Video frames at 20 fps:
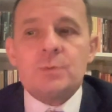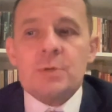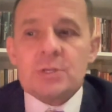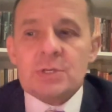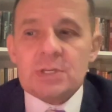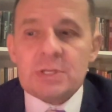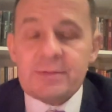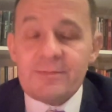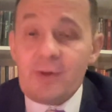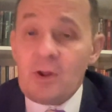
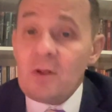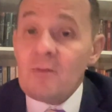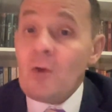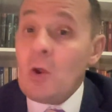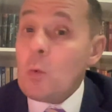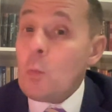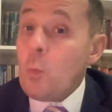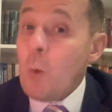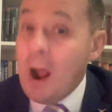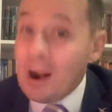which is a very,
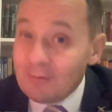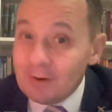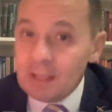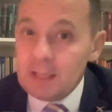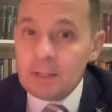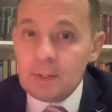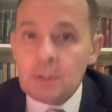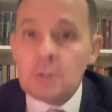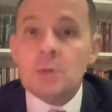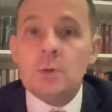very
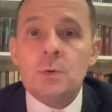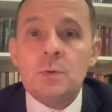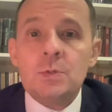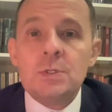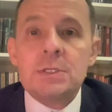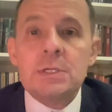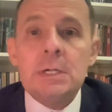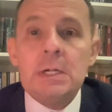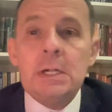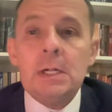worrying
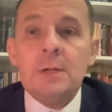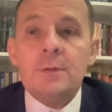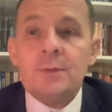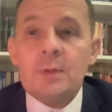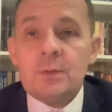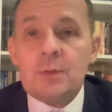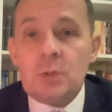news, that